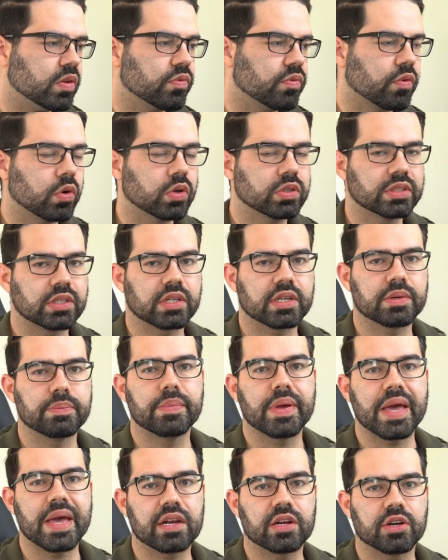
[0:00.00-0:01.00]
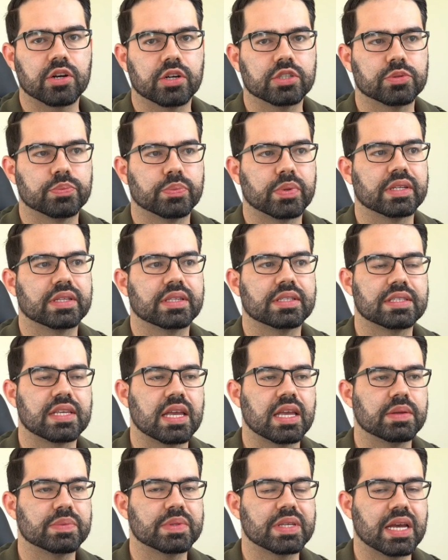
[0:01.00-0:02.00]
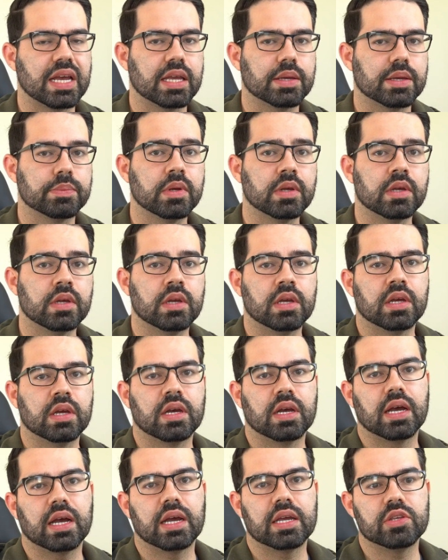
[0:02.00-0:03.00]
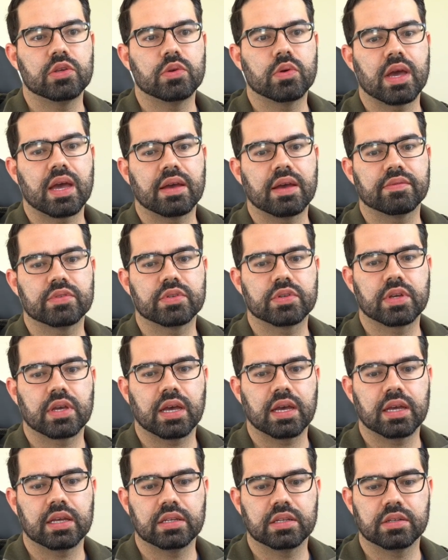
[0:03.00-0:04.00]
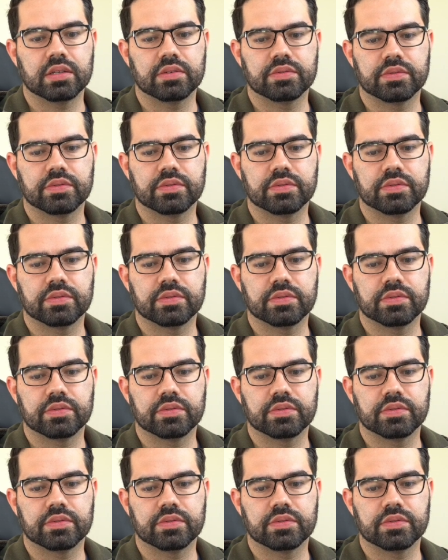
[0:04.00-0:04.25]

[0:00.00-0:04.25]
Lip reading: course they're competitors, but at the same time you have to kind of